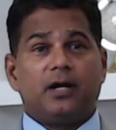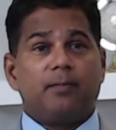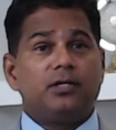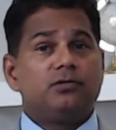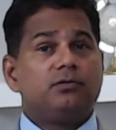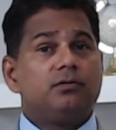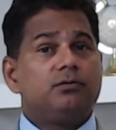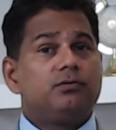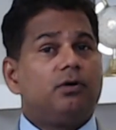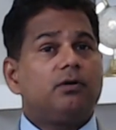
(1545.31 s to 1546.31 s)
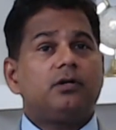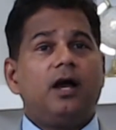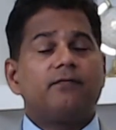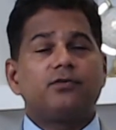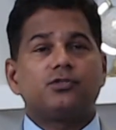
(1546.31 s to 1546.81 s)
I mean, you don't
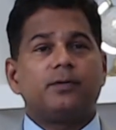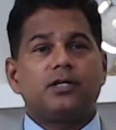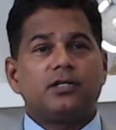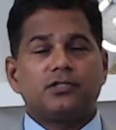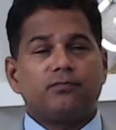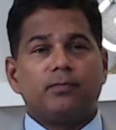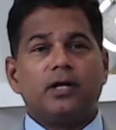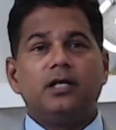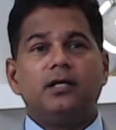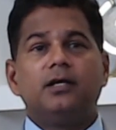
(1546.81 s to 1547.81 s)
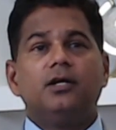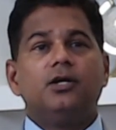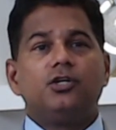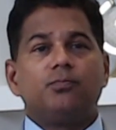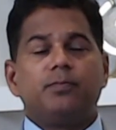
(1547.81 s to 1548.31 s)
have to spend tons of money
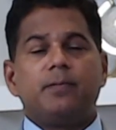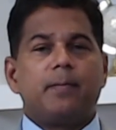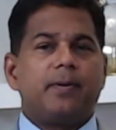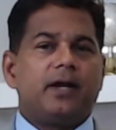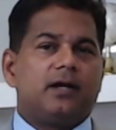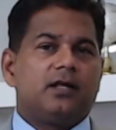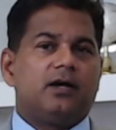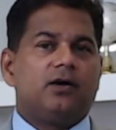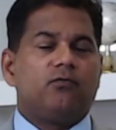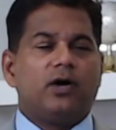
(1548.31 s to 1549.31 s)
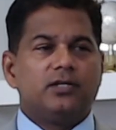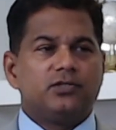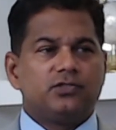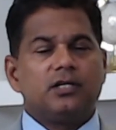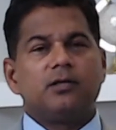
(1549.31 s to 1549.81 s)
to be prepared. One
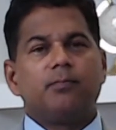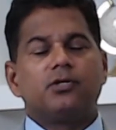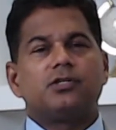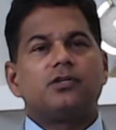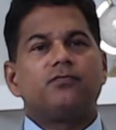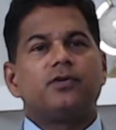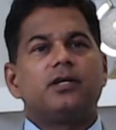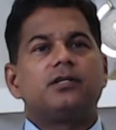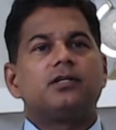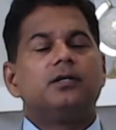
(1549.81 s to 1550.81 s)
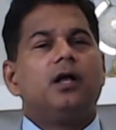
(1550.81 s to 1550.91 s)
is get the birth certificate.